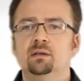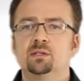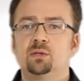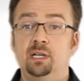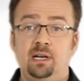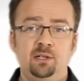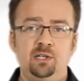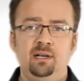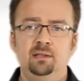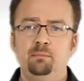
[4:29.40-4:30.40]
So in a
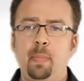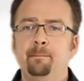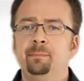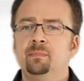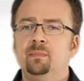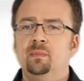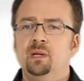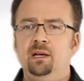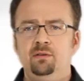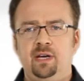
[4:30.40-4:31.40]
nutshell,
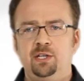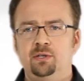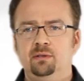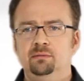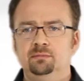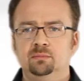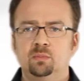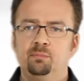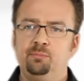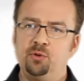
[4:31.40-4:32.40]
innovation,
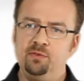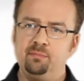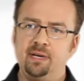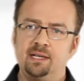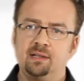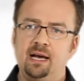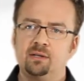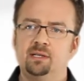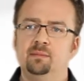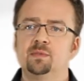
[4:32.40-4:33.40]
proven medical
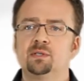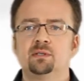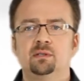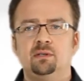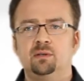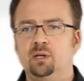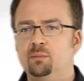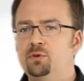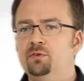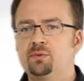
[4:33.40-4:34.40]
outcomes,
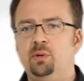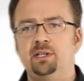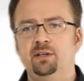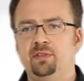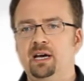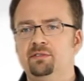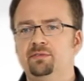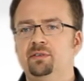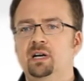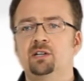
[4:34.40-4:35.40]
improved quality of
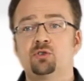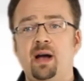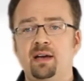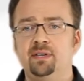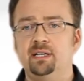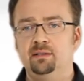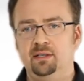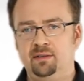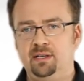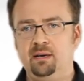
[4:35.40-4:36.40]
life are driving
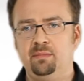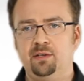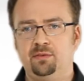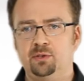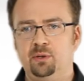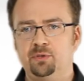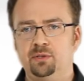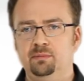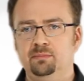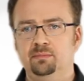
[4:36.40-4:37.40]
the M Health
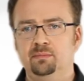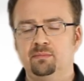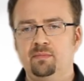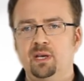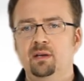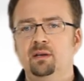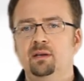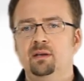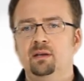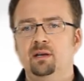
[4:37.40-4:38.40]
adoption.
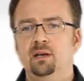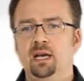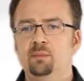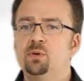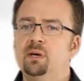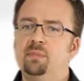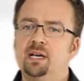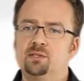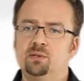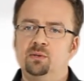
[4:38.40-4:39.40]
M2M
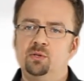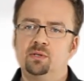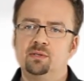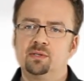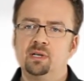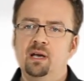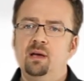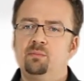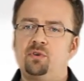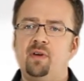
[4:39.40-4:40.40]
based solutions
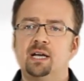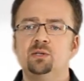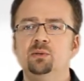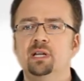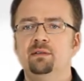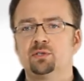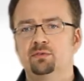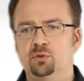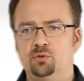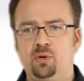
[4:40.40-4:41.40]
provide new levels
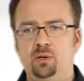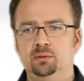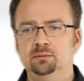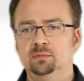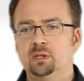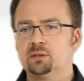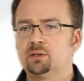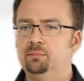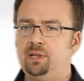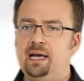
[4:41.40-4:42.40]
of control,
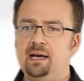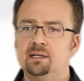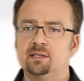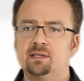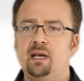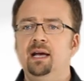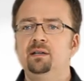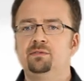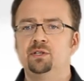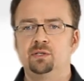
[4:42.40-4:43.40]
compliance, and
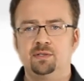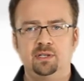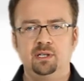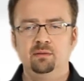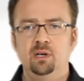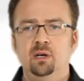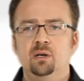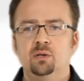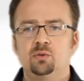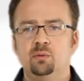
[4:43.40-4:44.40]
efficiency
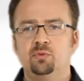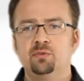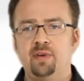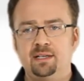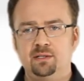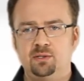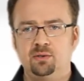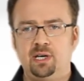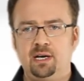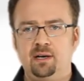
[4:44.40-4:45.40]
to improve access to
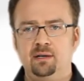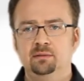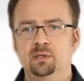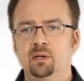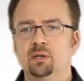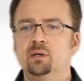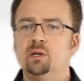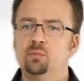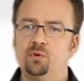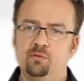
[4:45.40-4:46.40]
care,
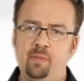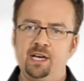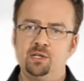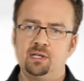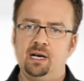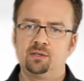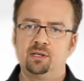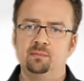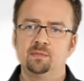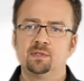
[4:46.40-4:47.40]
improve patient
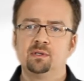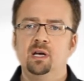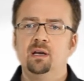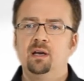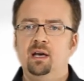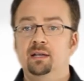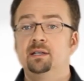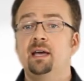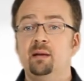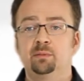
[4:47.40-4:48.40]
outcomes, and
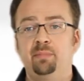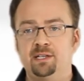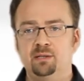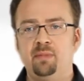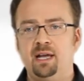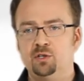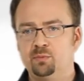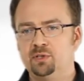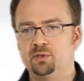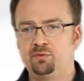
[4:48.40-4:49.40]
enable better
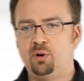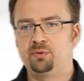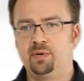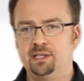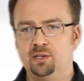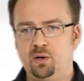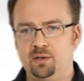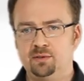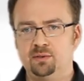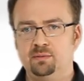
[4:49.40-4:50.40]
management of operating
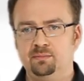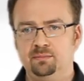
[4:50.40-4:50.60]
costs.